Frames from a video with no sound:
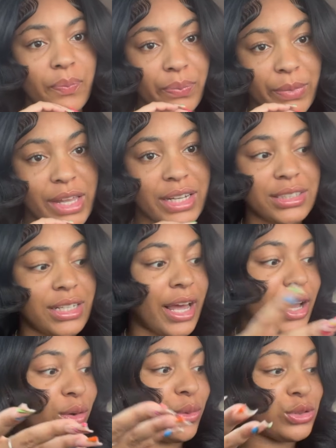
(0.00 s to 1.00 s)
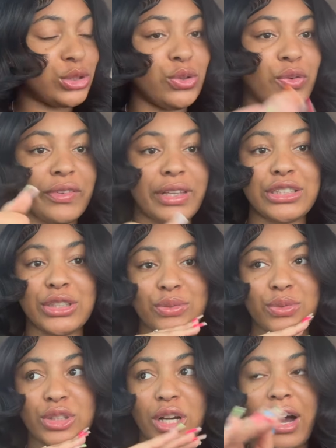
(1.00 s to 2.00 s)
And it's now
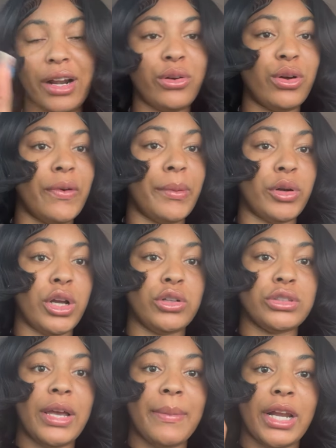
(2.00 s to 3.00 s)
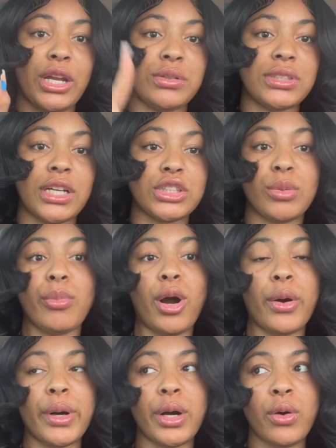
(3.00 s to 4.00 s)
2:52. So I don't know if I'm gonna go to get my nails done
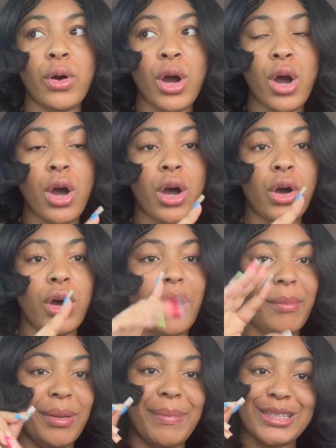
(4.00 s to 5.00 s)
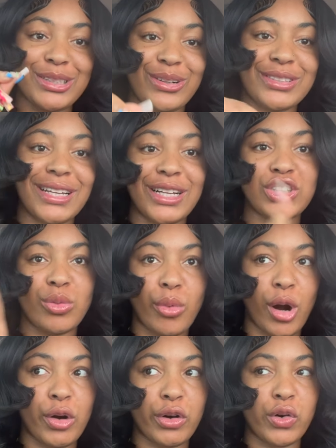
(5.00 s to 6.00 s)
tomorrow. I mean, my toes done
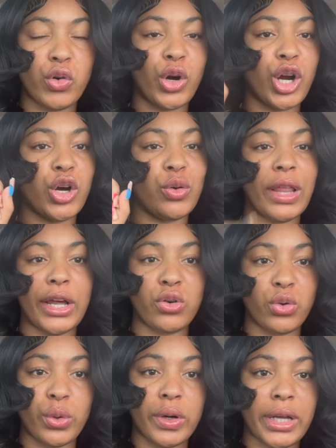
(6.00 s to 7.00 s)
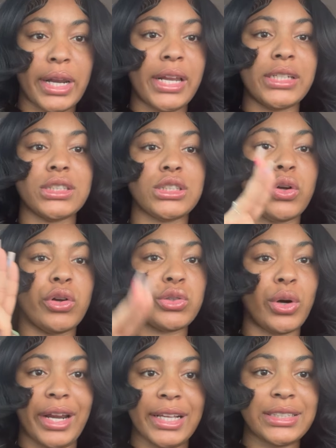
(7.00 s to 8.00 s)
tomorrow, or go later on and just go to
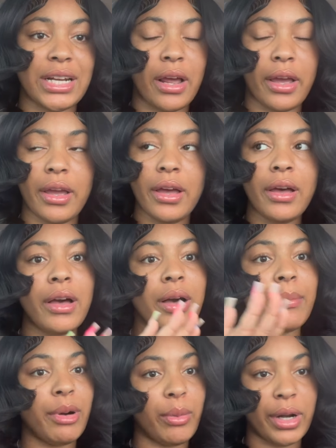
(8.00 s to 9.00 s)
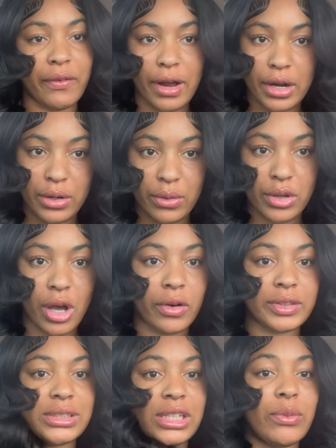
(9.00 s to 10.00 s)
Target tonight. But whatever I do,
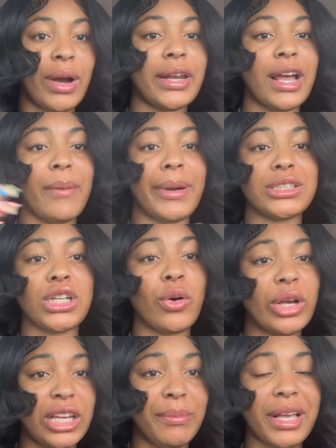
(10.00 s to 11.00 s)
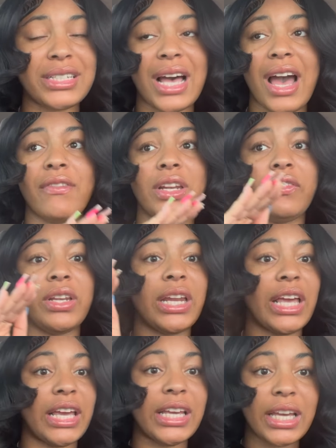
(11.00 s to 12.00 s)
y'all see. Right now I'm about to go eat because I haven't even
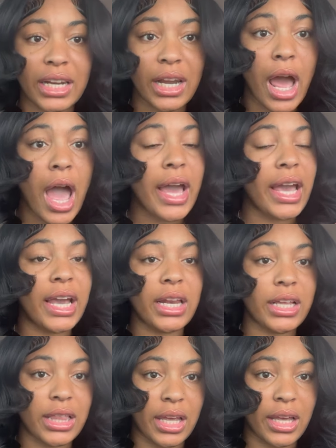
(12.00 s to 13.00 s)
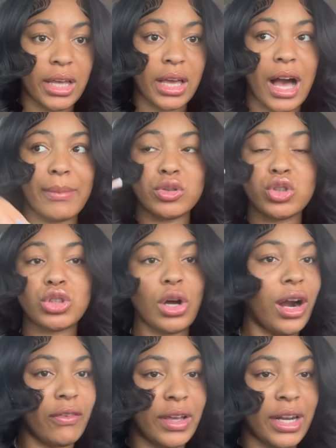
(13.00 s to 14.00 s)
eaten anything. I'm
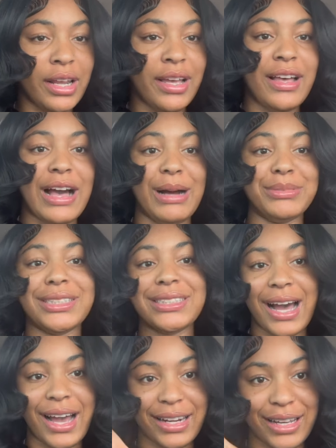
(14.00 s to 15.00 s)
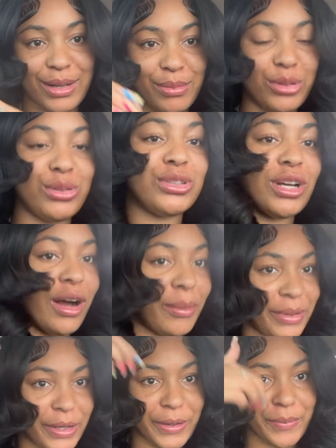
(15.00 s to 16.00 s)
starving. I'm just not in a good mood, y'all.
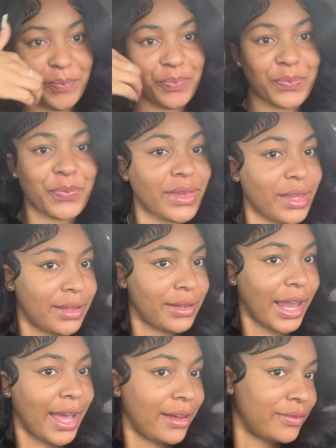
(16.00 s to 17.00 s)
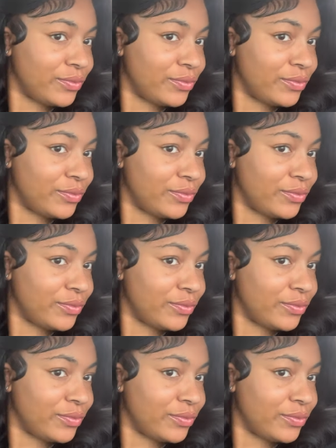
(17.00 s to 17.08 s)
But yeah,